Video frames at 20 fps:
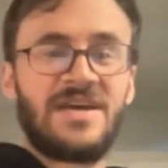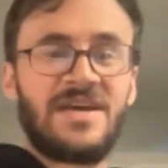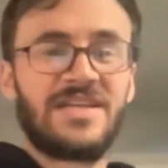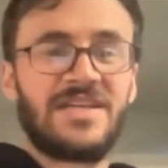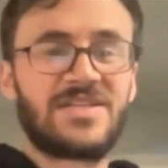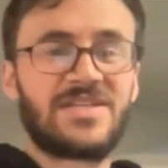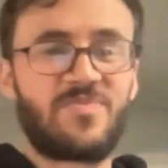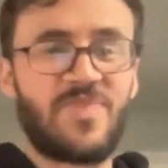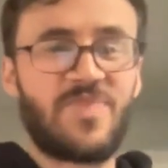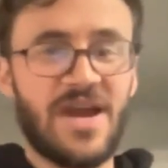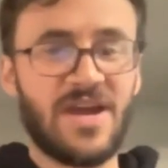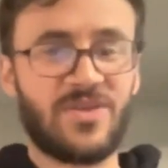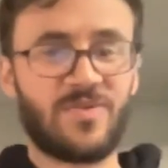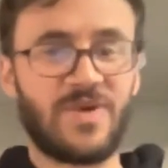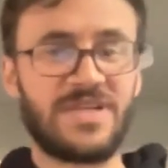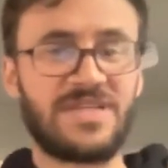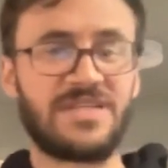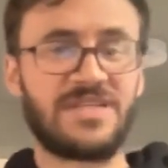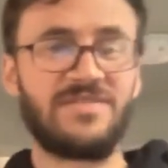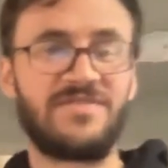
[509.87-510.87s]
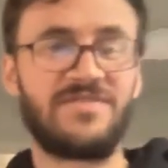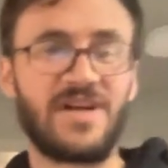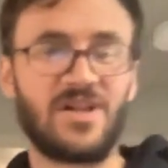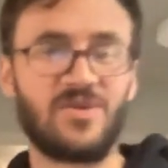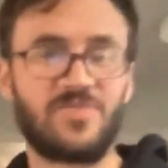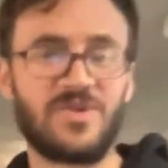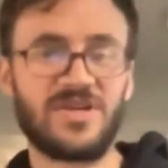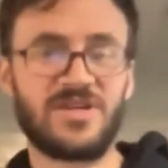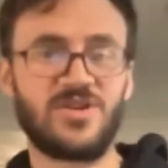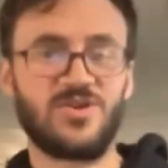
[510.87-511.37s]
It is a pathway to
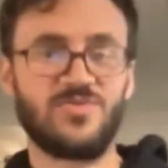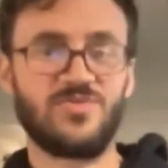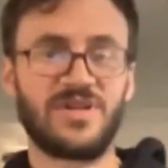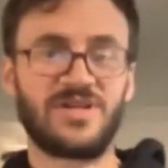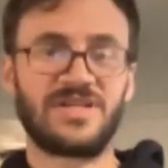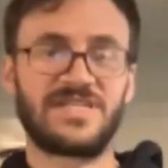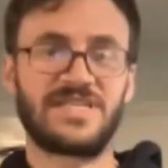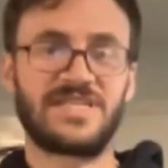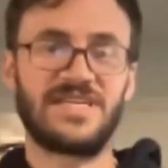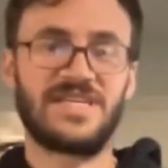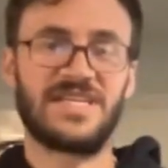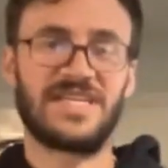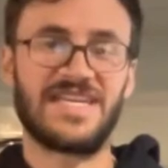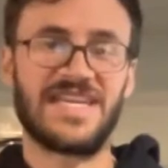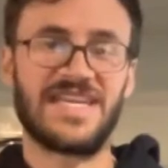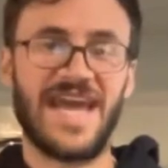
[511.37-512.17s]
developing humility that